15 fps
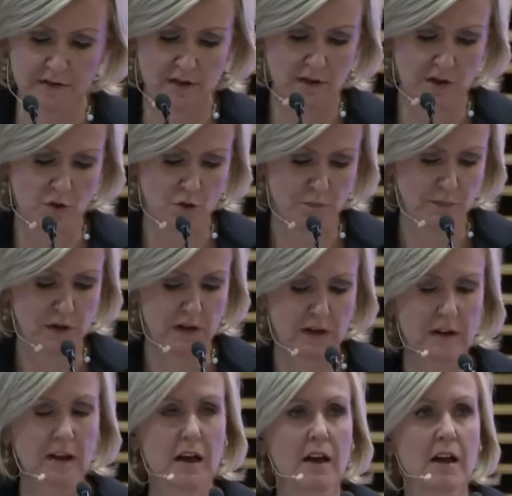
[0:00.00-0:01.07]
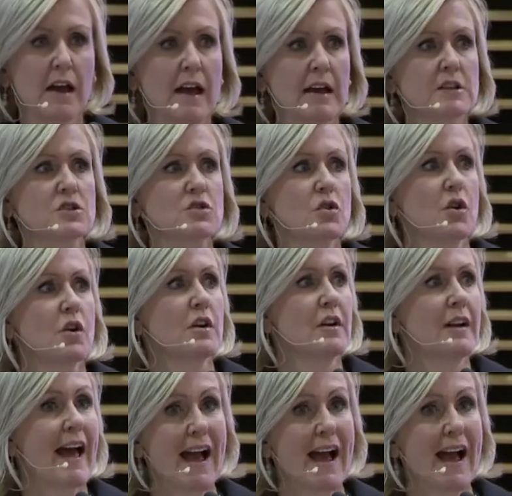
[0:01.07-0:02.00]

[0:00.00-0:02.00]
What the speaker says: the European External